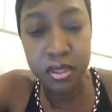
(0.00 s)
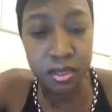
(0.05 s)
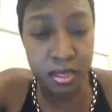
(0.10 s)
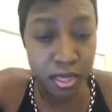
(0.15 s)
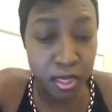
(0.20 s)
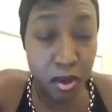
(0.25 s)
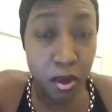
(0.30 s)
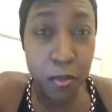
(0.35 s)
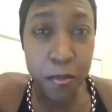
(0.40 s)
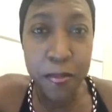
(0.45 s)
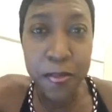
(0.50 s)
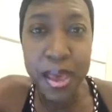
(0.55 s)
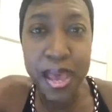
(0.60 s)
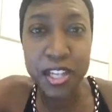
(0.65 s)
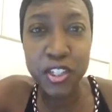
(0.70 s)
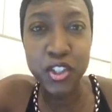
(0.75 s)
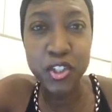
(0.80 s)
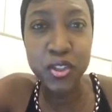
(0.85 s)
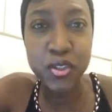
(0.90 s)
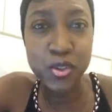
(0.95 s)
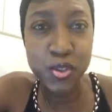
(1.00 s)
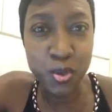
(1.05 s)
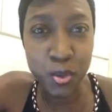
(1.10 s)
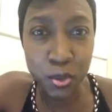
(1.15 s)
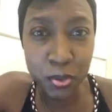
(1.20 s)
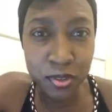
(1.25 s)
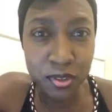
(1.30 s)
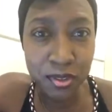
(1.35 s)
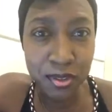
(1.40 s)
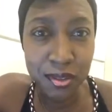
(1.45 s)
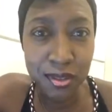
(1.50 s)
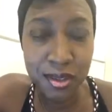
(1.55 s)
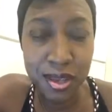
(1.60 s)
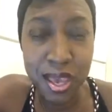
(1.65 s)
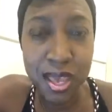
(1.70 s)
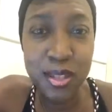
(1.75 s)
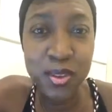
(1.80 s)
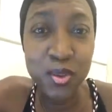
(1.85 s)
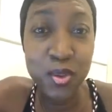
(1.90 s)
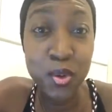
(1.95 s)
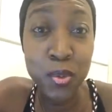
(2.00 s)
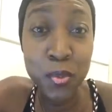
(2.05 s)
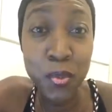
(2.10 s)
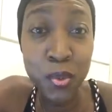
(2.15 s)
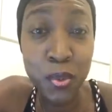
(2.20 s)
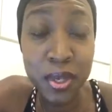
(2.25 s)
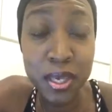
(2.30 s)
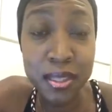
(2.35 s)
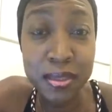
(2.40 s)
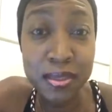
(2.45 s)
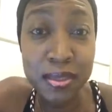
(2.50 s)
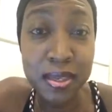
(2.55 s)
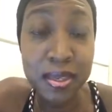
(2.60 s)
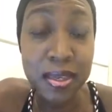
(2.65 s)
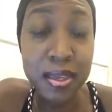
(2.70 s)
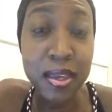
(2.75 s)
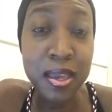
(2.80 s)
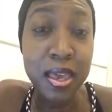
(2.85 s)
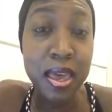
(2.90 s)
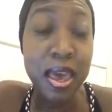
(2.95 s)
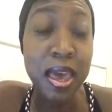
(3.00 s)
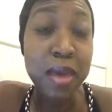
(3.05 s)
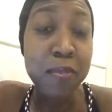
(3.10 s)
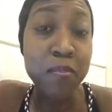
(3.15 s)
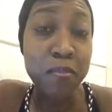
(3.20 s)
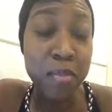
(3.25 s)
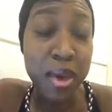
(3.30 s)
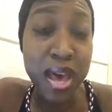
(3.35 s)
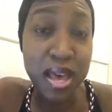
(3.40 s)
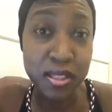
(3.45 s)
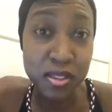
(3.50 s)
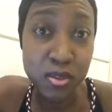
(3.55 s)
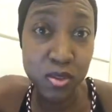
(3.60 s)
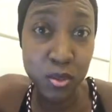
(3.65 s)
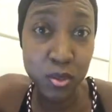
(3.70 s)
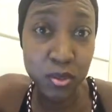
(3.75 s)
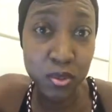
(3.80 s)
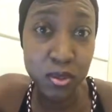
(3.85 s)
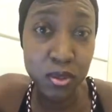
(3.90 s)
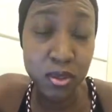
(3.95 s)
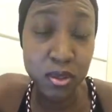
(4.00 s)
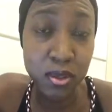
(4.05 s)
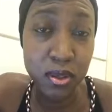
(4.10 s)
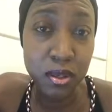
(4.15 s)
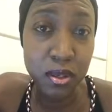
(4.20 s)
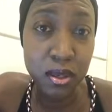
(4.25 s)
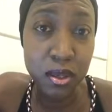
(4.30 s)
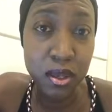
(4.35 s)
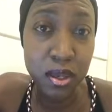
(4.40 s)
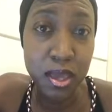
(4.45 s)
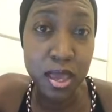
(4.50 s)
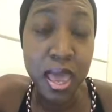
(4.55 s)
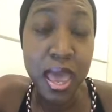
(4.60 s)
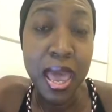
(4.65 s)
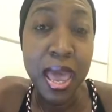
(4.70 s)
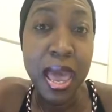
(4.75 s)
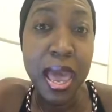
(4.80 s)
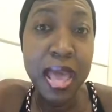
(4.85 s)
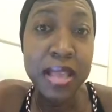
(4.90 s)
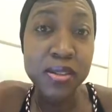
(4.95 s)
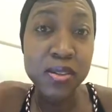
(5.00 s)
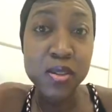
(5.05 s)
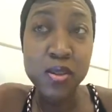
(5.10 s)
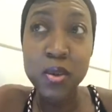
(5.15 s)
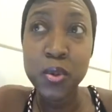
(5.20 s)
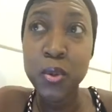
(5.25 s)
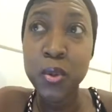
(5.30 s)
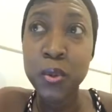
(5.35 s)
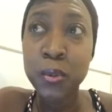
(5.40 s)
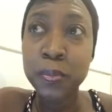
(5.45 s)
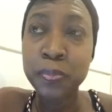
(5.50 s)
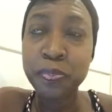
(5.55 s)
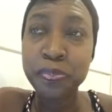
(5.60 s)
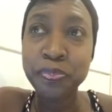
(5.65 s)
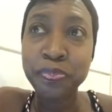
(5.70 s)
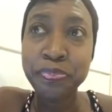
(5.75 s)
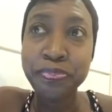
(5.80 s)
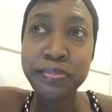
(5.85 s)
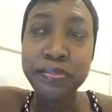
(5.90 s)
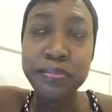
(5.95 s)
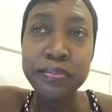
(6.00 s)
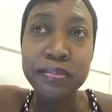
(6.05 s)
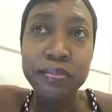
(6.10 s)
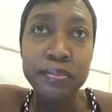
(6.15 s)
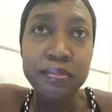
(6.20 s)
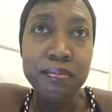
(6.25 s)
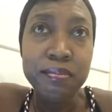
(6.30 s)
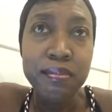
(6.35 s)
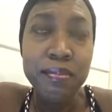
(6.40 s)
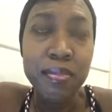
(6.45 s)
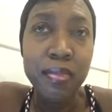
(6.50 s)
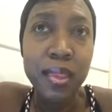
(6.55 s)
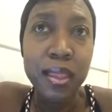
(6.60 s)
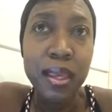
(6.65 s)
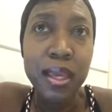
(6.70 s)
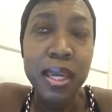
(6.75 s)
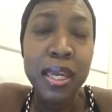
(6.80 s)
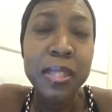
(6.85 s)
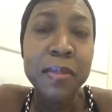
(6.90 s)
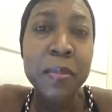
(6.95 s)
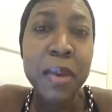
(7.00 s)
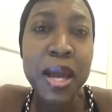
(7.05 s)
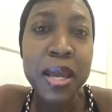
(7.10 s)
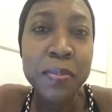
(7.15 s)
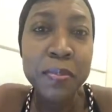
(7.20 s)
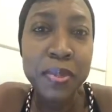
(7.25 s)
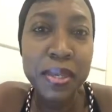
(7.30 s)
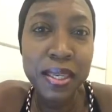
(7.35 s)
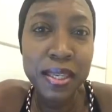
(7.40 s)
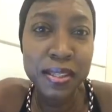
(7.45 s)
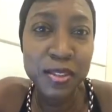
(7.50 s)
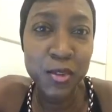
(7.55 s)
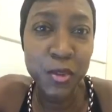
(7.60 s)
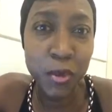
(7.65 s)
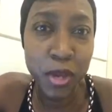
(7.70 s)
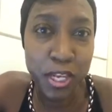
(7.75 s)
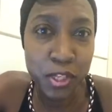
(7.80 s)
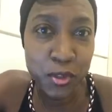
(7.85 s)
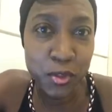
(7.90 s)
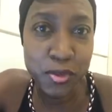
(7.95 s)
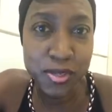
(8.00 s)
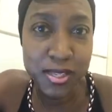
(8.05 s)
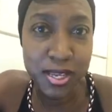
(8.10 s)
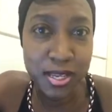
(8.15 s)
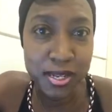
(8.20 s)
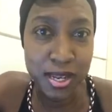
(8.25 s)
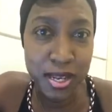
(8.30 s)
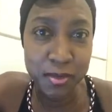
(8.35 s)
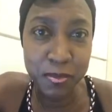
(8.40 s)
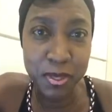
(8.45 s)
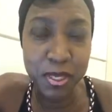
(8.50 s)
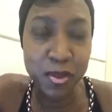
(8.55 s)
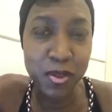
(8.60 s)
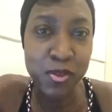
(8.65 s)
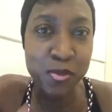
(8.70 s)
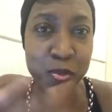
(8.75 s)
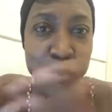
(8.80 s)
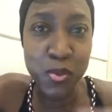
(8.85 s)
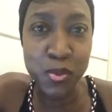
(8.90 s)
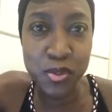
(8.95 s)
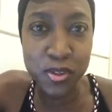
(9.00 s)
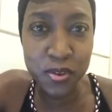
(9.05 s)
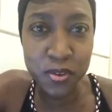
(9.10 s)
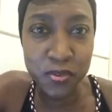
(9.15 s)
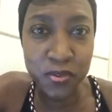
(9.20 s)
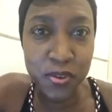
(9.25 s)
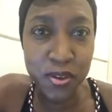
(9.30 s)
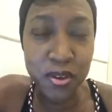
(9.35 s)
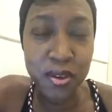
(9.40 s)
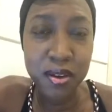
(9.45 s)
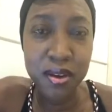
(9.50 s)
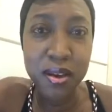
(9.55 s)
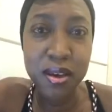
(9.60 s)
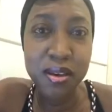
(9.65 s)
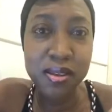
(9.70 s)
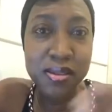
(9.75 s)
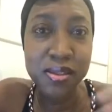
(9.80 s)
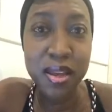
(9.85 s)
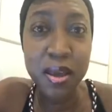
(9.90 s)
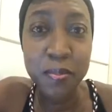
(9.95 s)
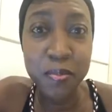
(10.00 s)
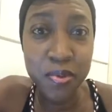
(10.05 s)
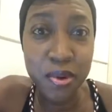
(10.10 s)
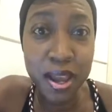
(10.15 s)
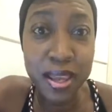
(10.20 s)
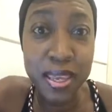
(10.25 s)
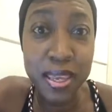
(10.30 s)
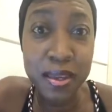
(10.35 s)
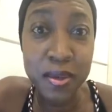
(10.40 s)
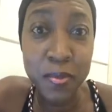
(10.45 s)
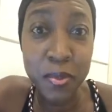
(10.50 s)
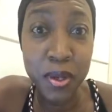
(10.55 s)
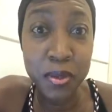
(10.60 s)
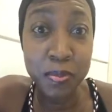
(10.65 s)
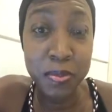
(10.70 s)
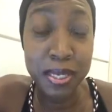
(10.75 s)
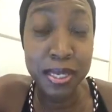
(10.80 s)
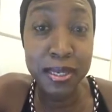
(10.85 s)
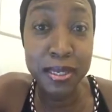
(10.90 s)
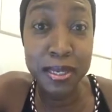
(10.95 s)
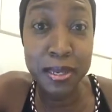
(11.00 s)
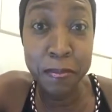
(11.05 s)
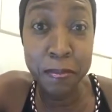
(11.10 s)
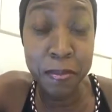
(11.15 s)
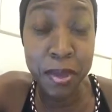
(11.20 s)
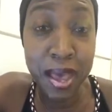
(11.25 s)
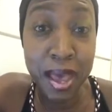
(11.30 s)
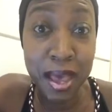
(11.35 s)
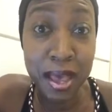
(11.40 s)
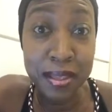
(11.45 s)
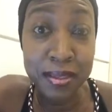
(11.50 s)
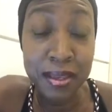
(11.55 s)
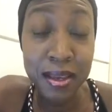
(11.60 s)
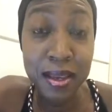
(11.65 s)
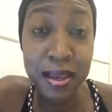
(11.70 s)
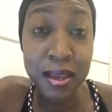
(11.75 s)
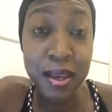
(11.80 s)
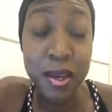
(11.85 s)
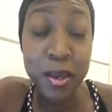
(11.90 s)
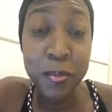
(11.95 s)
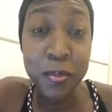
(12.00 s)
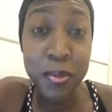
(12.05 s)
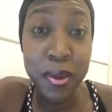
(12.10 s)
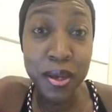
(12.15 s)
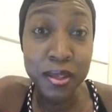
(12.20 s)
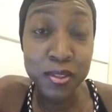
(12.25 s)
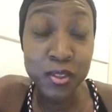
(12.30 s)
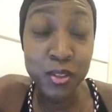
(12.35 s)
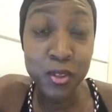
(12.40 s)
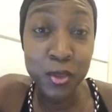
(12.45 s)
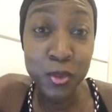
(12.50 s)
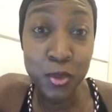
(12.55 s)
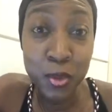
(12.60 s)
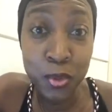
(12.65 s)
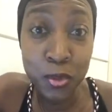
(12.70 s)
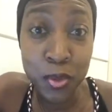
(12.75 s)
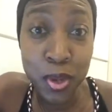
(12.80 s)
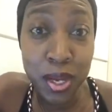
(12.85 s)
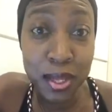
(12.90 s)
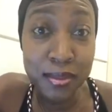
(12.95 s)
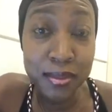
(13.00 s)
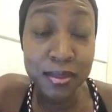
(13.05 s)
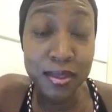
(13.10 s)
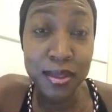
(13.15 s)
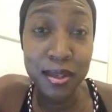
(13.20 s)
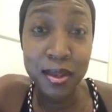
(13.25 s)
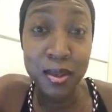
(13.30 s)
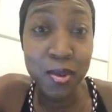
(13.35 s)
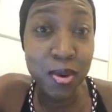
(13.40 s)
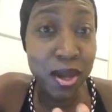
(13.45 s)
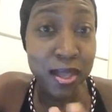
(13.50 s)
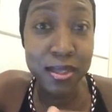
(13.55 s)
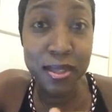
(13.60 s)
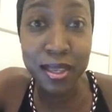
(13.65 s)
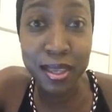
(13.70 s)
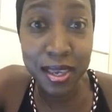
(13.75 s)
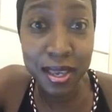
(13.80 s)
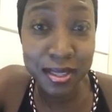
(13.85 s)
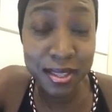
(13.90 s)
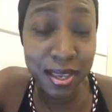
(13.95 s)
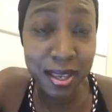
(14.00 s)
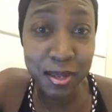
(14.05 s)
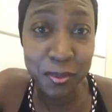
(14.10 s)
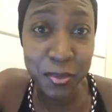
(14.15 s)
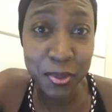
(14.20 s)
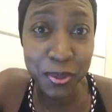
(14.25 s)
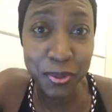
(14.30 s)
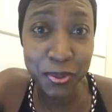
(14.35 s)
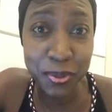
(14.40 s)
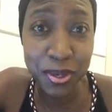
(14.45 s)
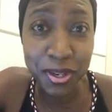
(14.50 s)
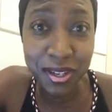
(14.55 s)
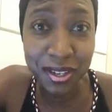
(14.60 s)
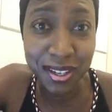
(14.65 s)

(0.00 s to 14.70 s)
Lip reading: the compassion zone and no more in the empath zone. And so it might be strange to say that because most of us are bragging about being an empath, but you know what? Kuan Yin can help you.